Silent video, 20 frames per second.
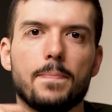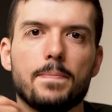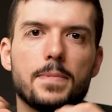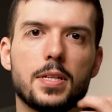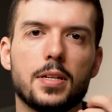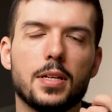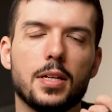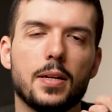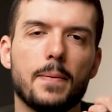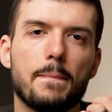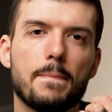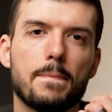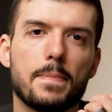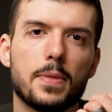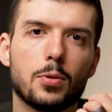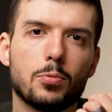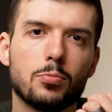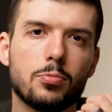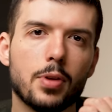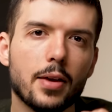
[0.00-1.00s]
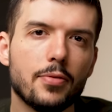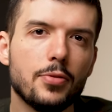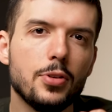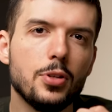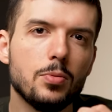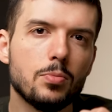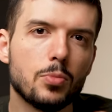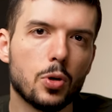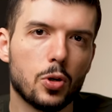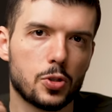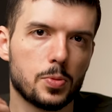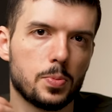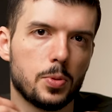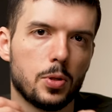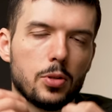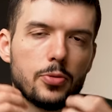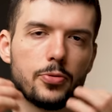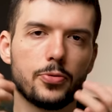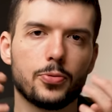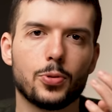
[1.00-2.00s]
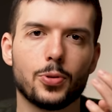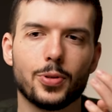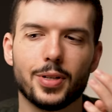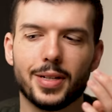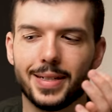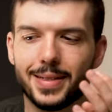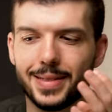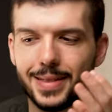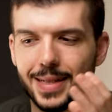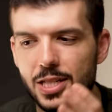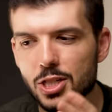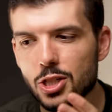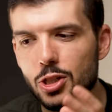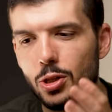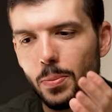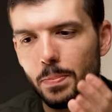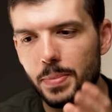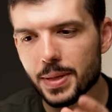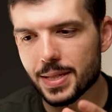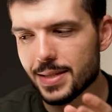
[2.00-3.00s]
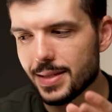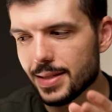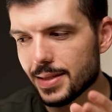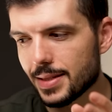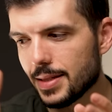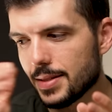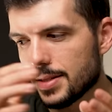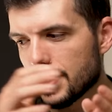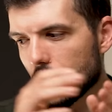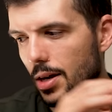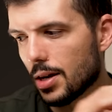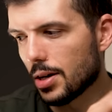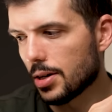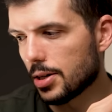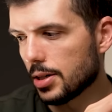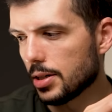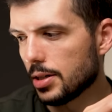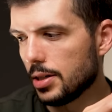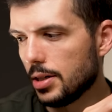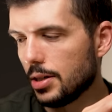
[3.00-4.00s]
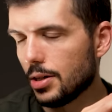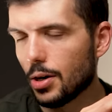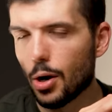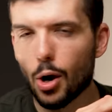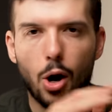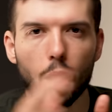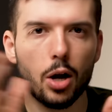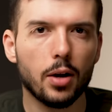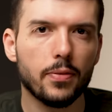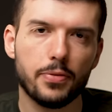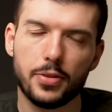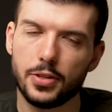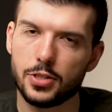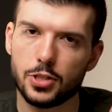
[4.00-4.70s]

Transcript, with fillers: See, the revenue multiple for digital businesses are off the